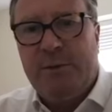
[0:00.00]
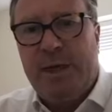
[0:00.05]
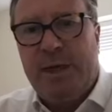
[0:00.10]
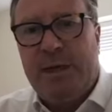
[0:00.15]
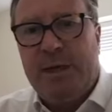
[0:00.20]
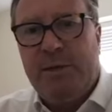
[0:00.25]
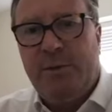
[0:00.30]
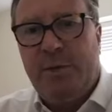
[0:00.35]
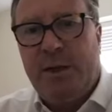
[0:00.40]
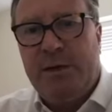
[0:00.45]

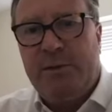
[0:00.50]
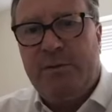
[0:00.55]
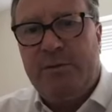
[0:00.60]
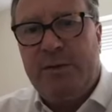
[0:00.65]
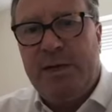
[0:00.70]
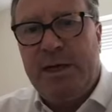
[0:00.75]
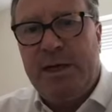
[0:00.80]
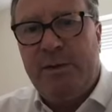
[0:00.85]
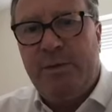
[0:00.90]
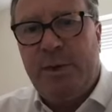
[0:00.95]
any one
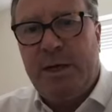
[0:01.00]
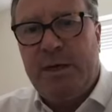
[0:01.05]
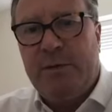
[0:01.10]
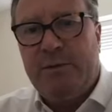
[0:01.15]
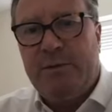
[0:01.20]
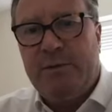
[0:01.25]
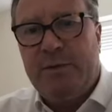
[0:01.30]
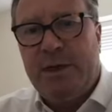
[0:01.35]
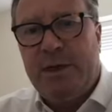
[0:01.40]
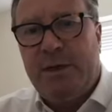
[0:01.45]

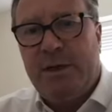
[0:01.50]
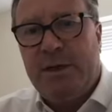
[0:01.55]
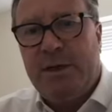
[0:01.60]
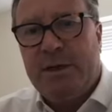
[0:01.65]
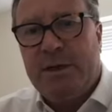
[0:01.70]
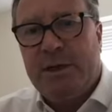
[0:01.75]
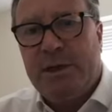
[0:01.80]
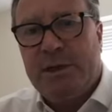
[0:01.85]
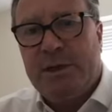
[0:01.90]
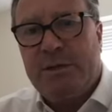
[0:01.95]
of their other
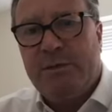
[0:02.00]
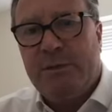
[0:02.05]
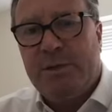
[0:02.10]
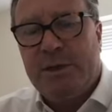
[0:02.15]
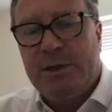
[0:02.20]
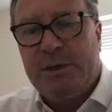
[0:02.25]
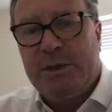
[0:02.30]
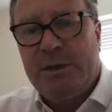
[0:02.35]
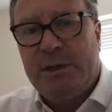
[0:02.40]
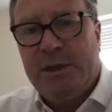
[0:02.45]

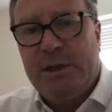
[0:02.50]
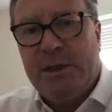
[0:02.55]
customers.